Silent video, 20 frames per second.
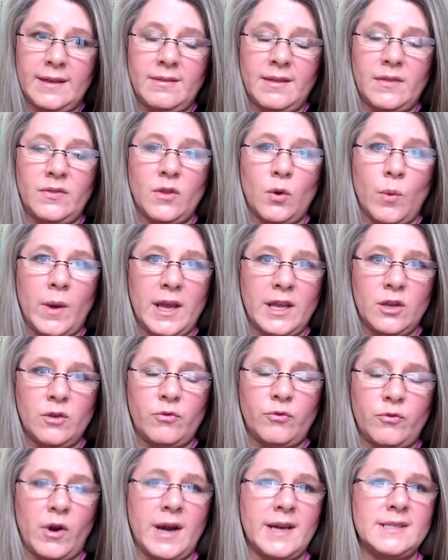than the way you
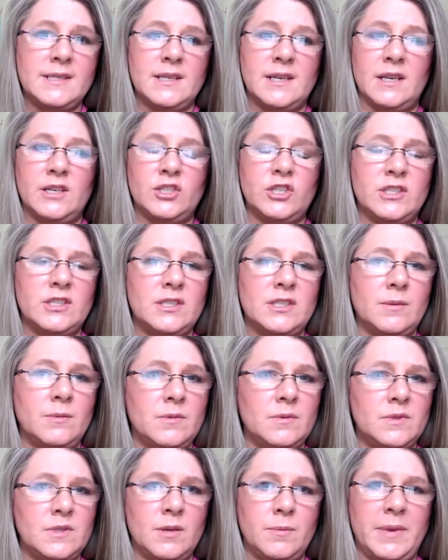phrased it just
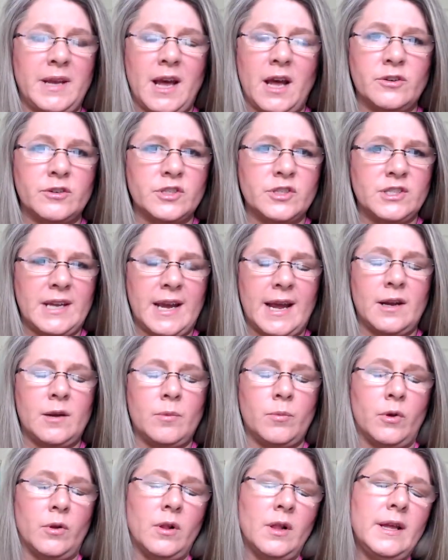to be
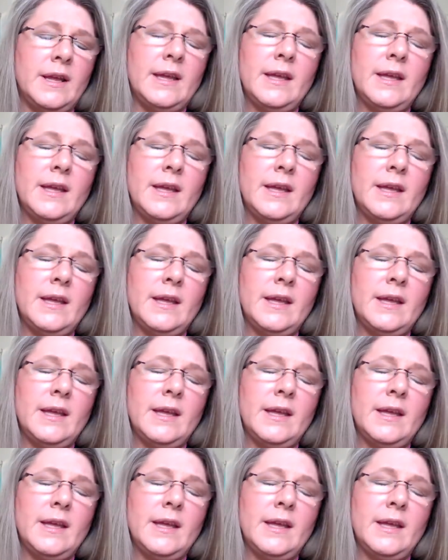understandable